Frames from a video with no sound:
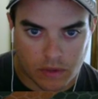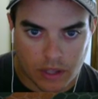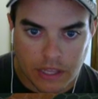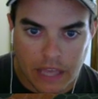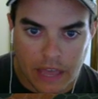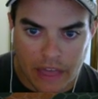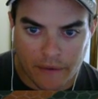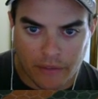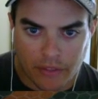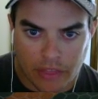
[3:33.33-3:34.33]
Yeah,
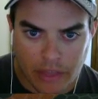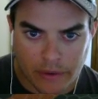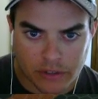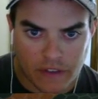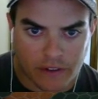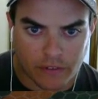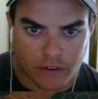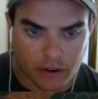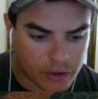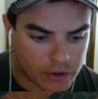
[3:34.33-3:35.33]
that was fine for
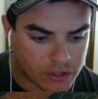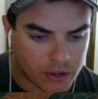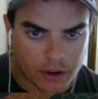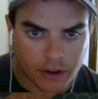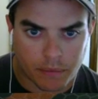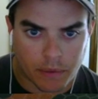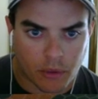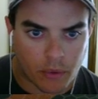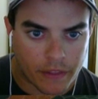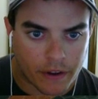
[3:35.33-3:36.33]
you to turn and be the
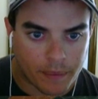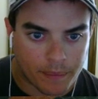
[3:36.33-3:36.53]
one there.